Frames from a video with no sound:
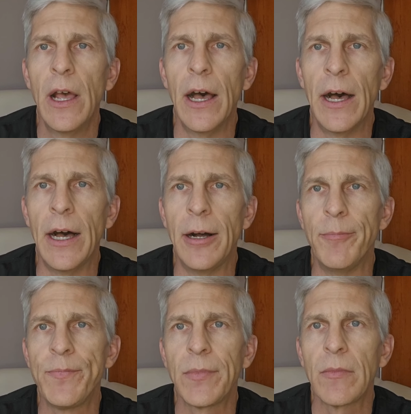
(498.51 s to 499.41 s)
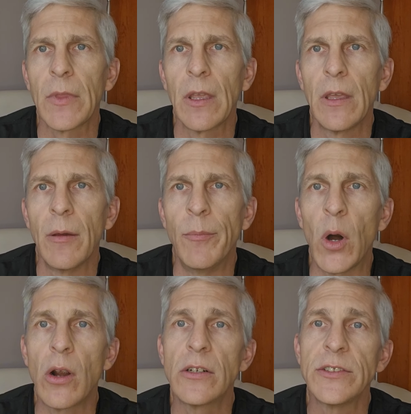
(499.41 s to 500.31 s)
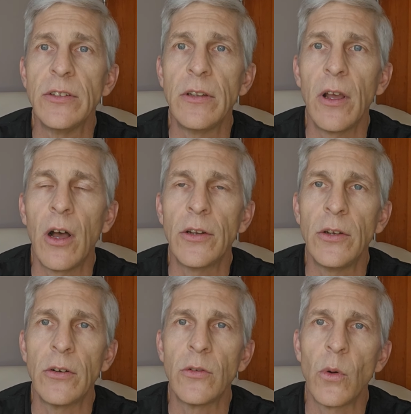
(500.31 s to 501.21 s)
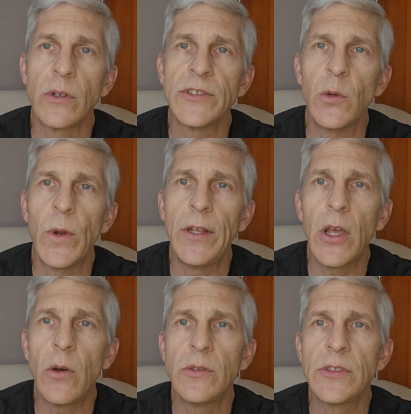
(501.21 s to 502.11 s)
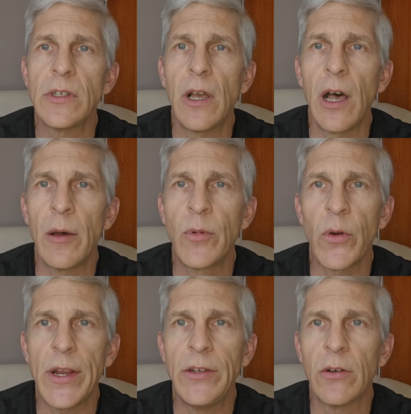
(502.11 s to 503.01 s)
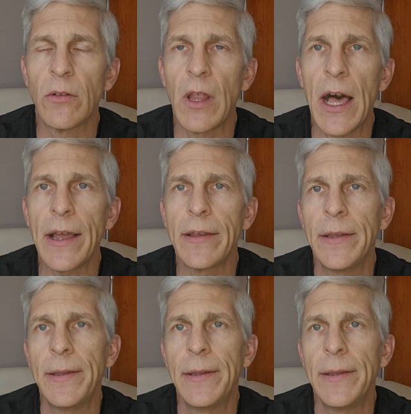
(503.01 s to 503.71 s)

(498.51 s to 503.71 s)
bars on your doors and windows. Upgrade your lock.